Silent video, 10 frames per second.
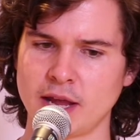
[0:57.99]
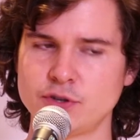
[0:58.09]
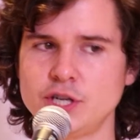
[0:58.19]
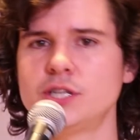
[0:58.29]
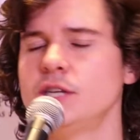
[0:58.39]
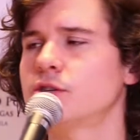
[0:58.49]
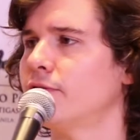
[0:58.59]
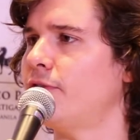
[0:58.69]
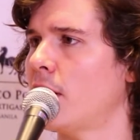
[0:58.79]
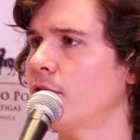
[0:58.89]
If she sees her
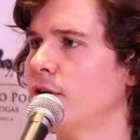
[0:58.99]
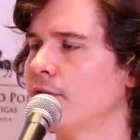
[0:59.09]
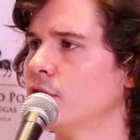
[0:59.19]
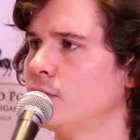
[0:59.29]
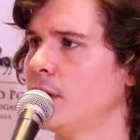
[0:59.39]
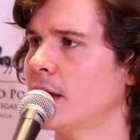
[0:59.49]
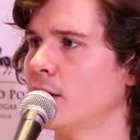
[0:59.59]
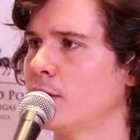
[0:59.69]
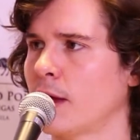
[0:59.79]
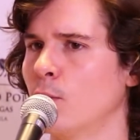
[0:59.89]
father never doing mm-hmm.
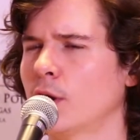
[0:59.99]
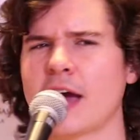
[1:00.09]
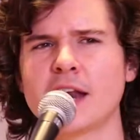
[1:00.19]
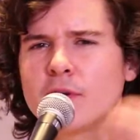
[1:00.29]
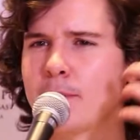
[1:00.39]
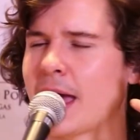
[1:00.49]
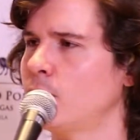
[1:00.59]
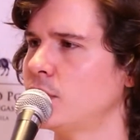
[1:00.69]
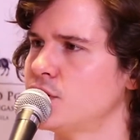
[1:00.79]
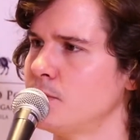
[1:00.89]
anything, what kind of a
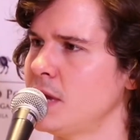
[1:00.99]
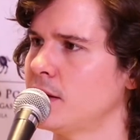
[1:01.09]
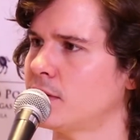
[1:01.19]
man will she meet?